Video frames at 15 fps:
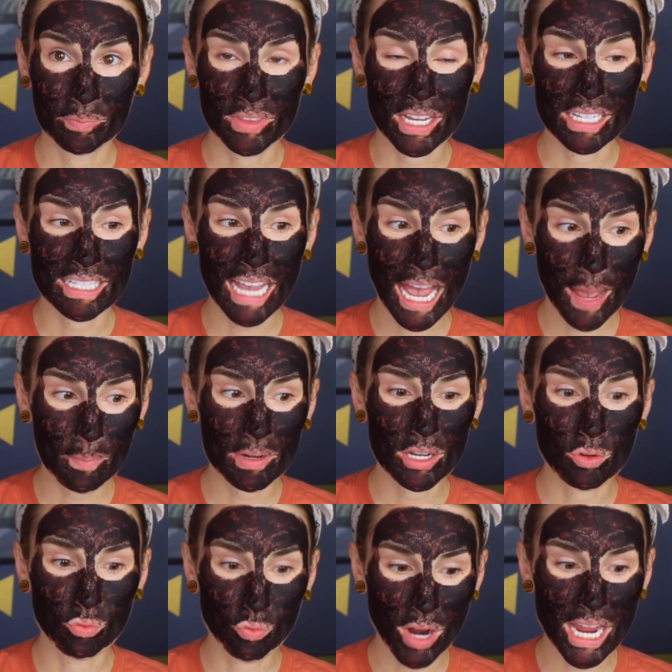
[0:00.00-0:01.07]
that is
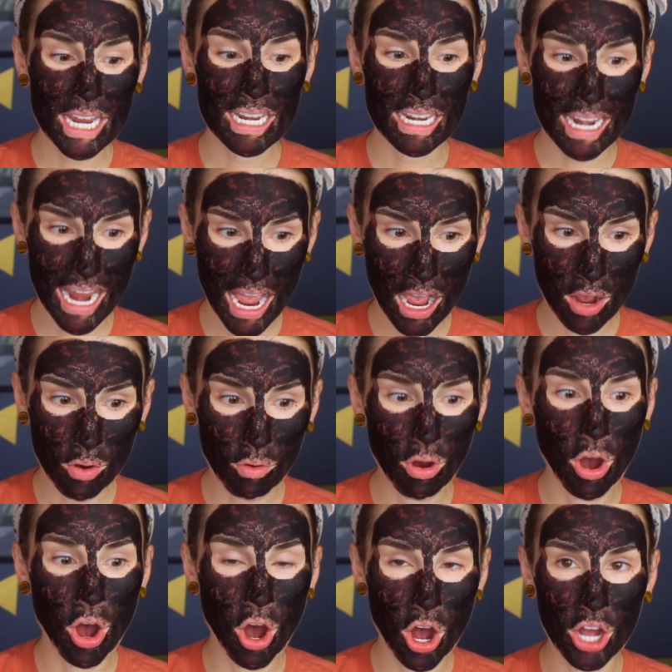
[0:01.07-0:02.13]
happening right now
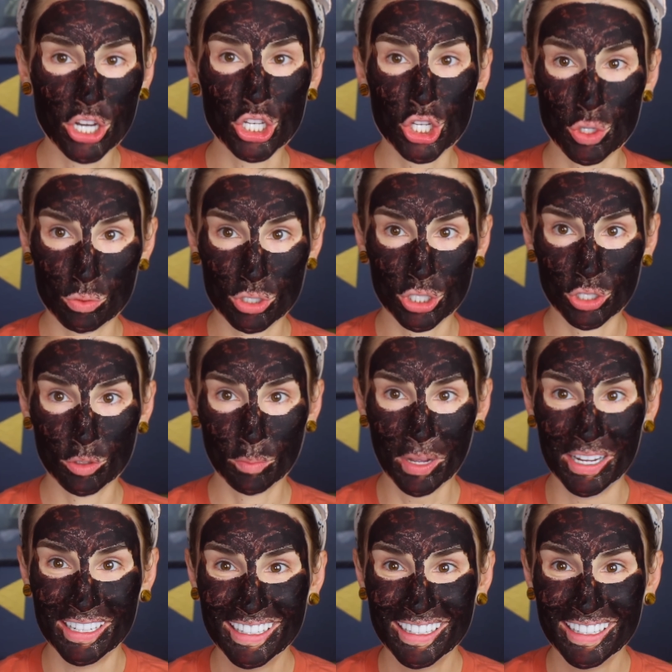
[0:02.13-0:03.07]
on YouTube.